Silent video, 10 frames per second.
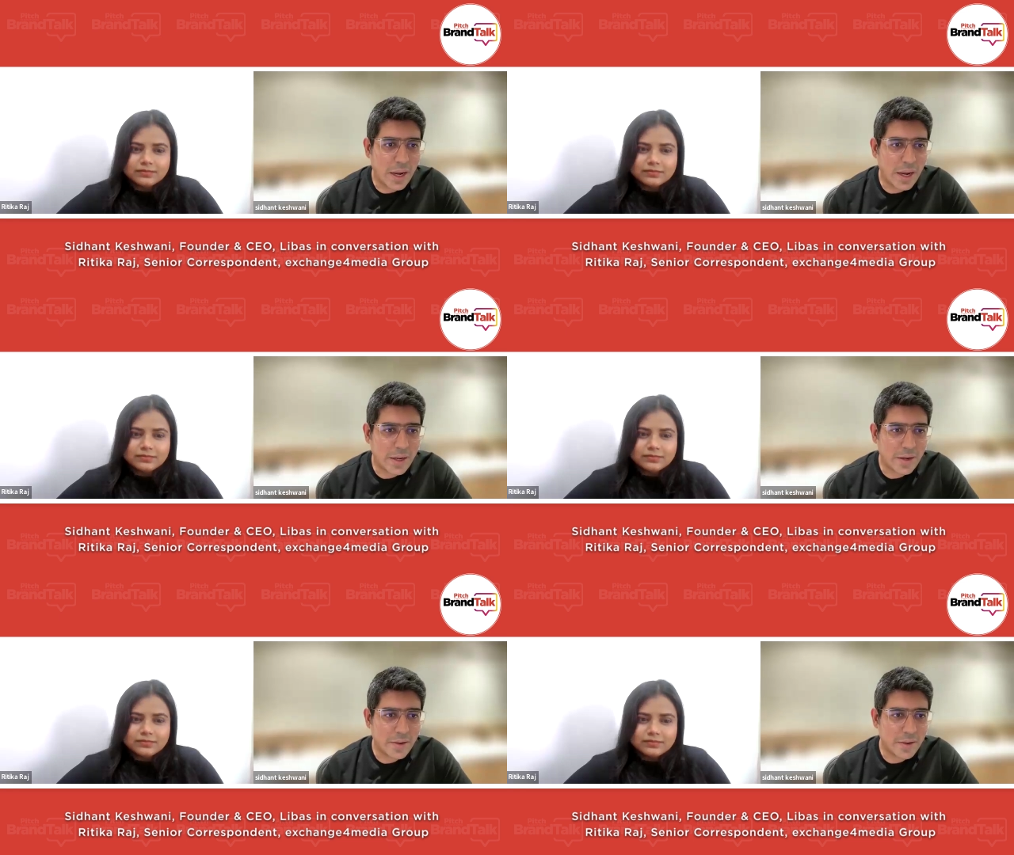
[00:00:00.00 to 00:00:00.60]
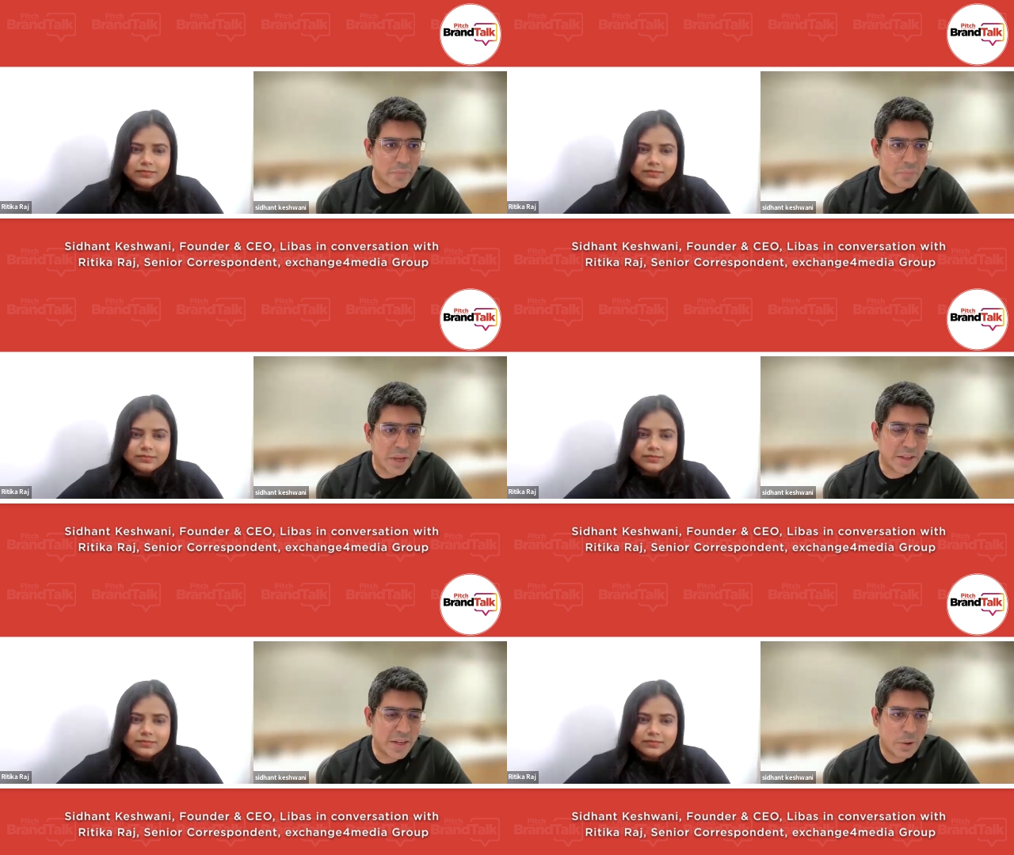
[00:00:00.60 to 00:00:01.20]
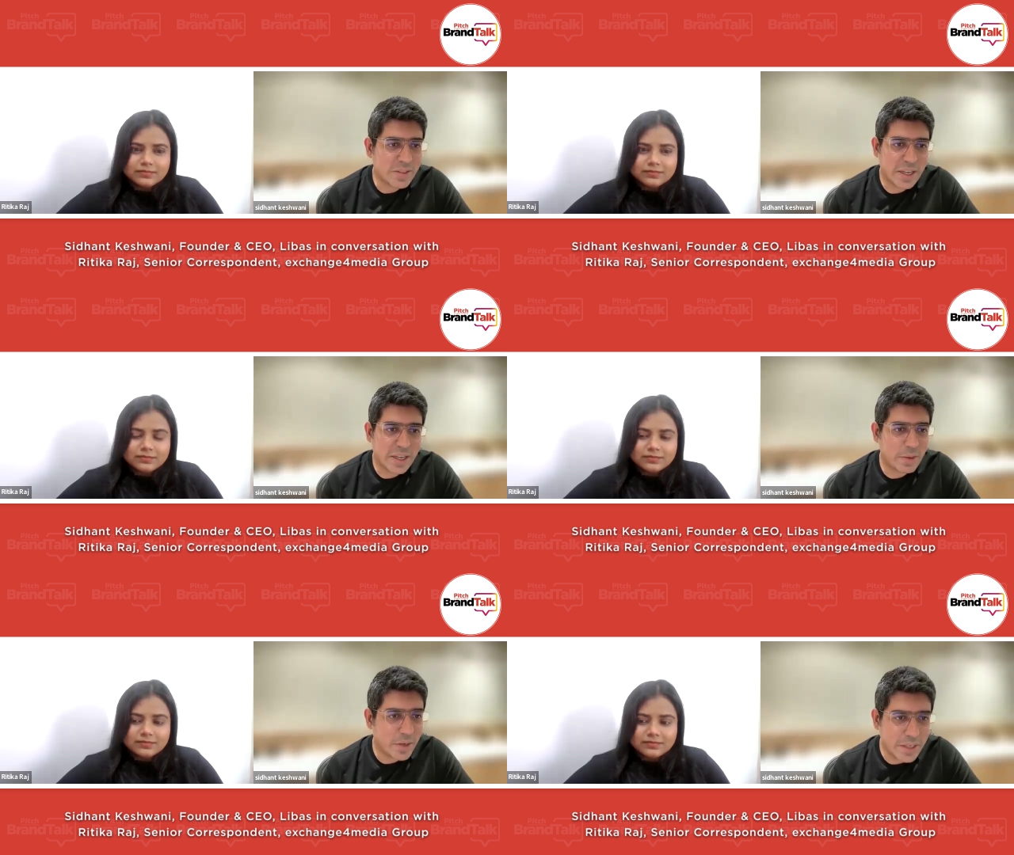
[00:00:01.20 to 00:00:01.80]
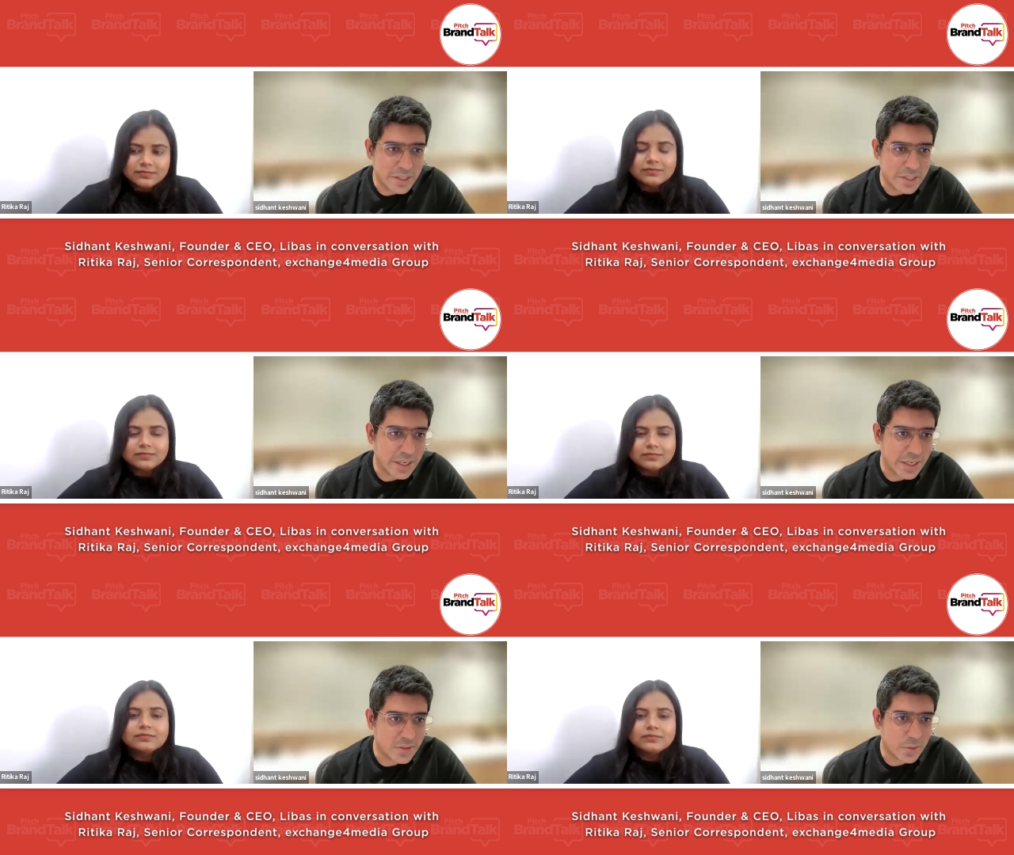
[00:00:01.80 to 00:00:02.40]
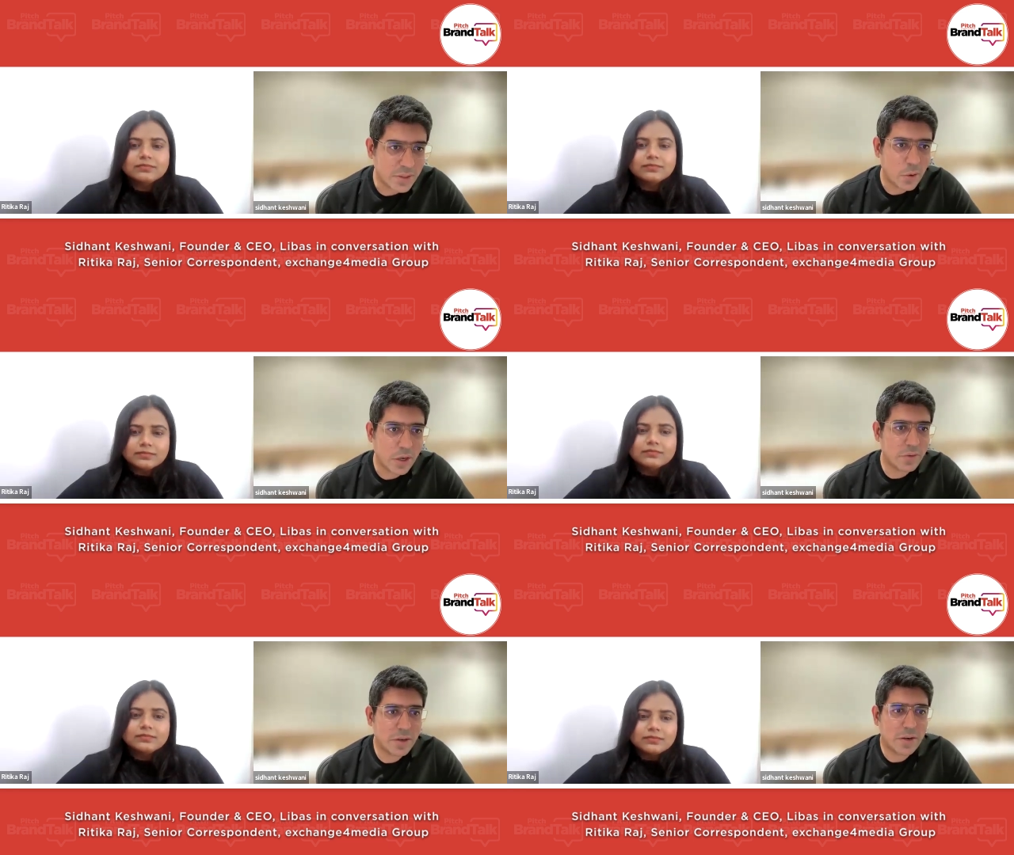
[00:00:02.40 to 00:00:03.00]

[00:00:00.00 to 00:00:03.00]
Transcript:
Speaker 1: And uh, I think now it's in everybody's DNA. So it's not even